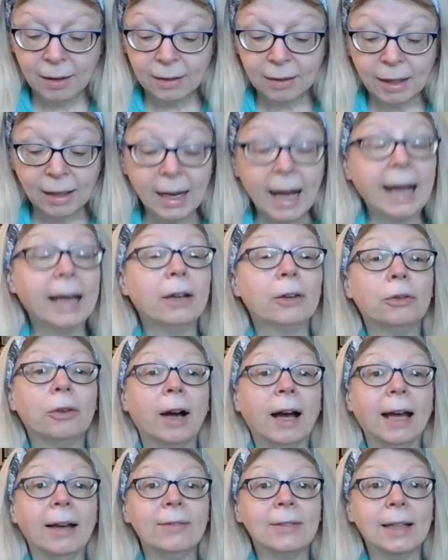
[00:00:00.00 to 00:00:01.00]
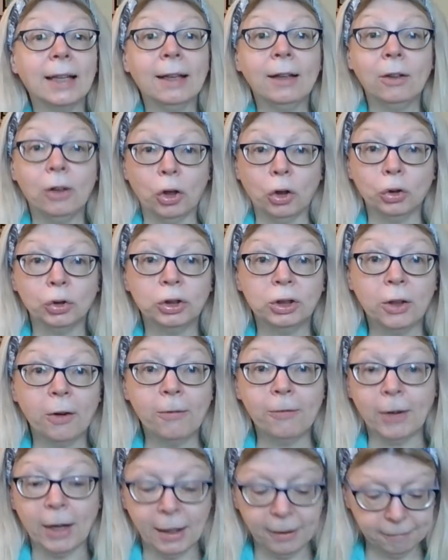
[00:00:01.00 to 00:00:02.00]
The night arrives and no
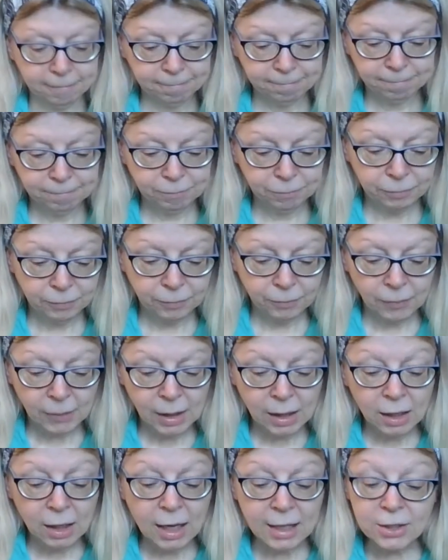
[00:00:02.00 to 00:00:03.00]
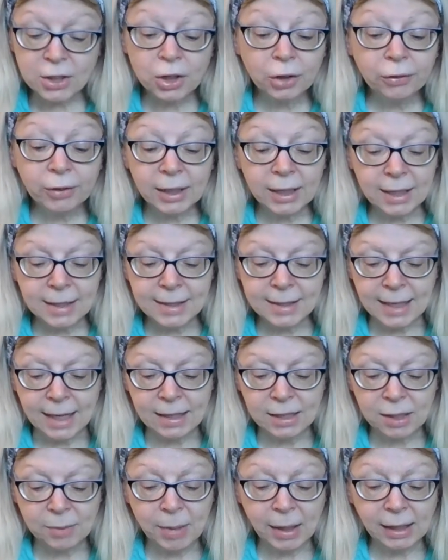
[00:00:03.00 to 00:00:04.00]
sofa. A servant is
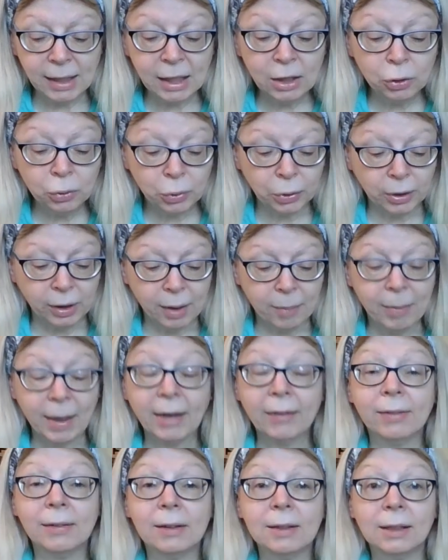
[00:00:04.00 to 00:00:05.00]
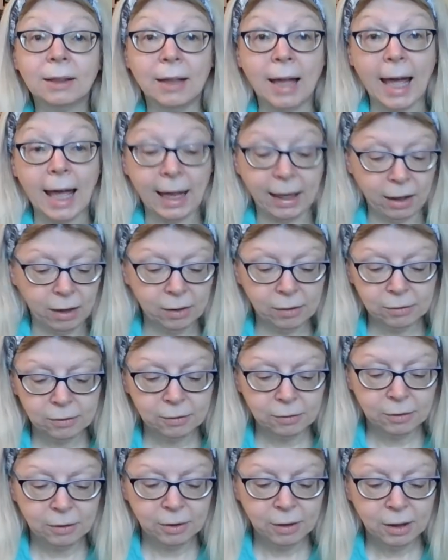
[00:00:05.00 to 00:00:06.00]
sent to make inquiry about the delay.
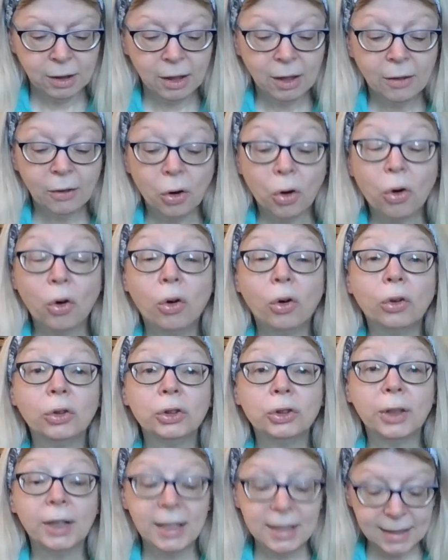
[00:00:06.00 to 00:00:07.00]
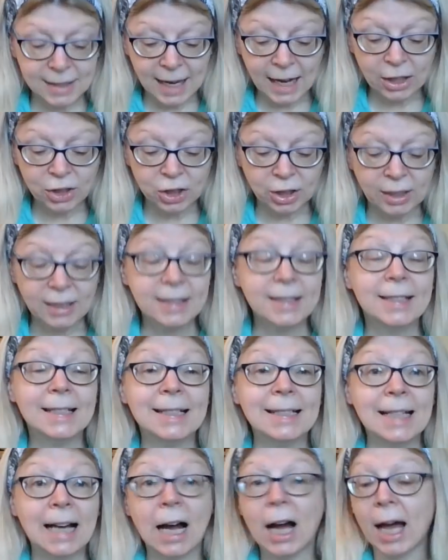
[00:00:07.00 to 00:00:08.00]
The whole transaction is
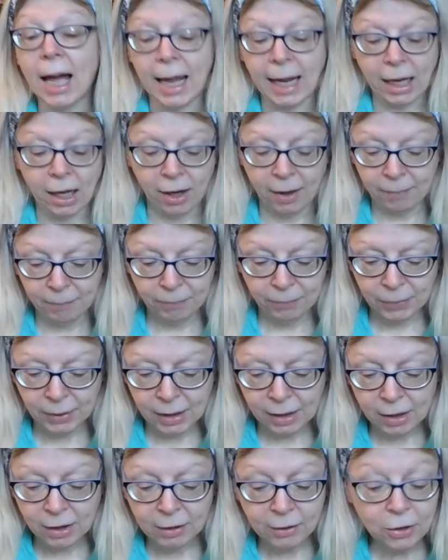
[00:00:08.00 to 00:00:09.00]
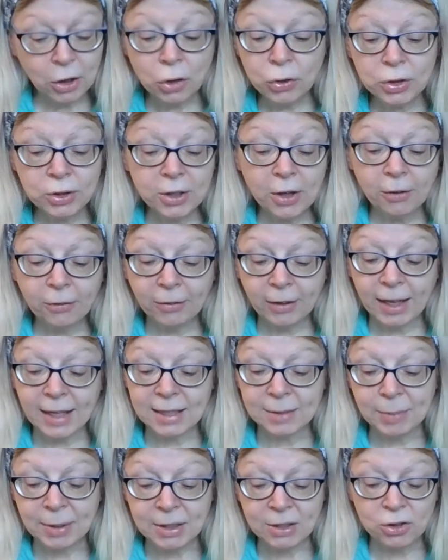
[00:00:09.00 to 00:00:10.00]
denied. No sofa
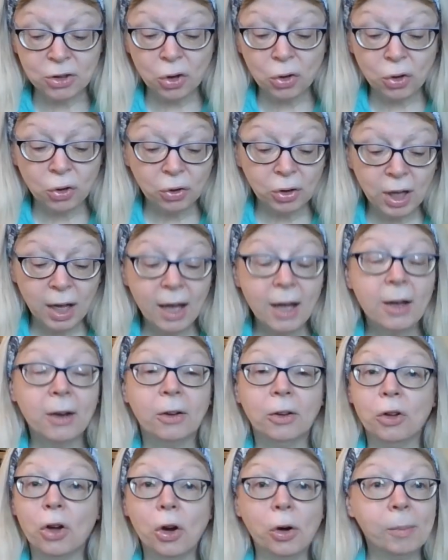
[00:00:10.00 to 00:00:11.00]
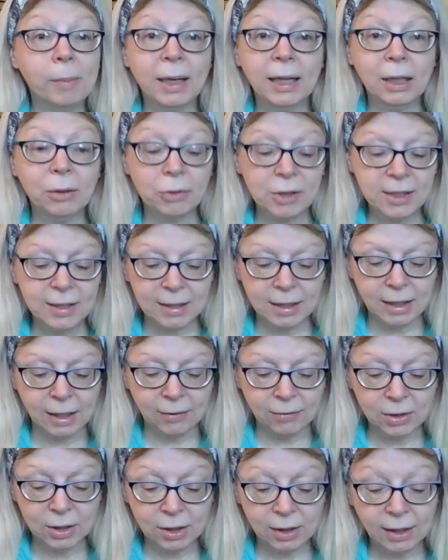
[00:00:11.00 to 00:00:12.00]
has been sold, no money
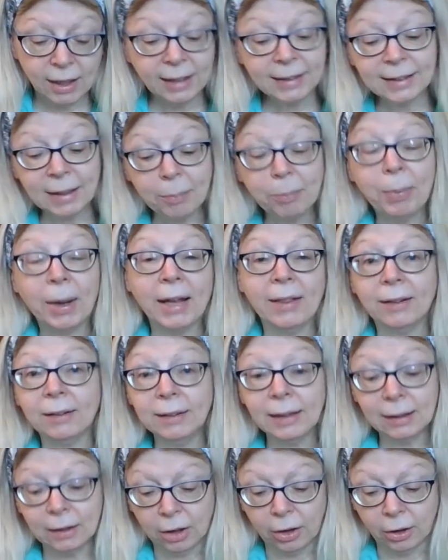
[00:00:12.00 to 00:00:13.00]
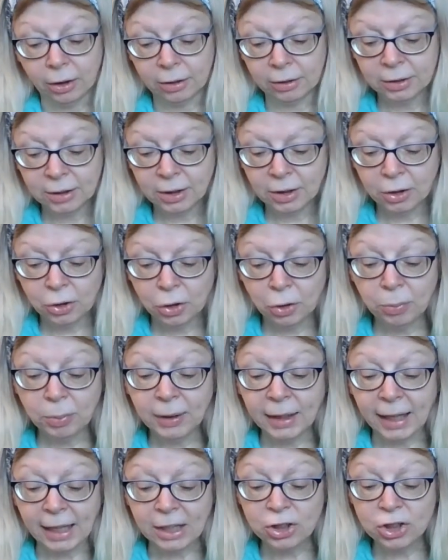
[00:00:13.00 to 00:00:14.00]
received, except by the diddler, who
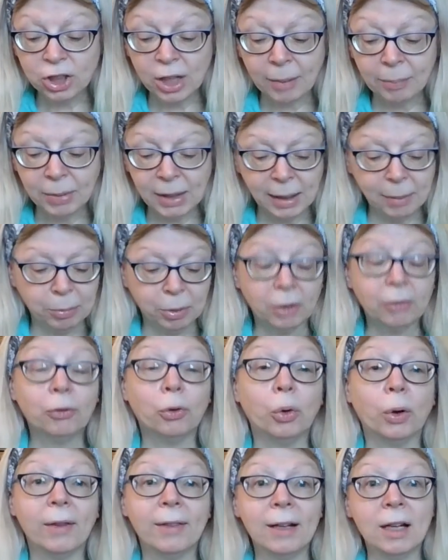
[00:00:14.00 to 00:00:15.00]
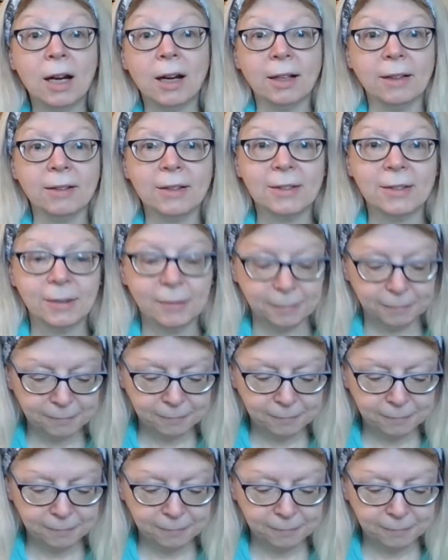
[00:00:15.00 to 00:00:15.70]
played shopkeeper for the nonce.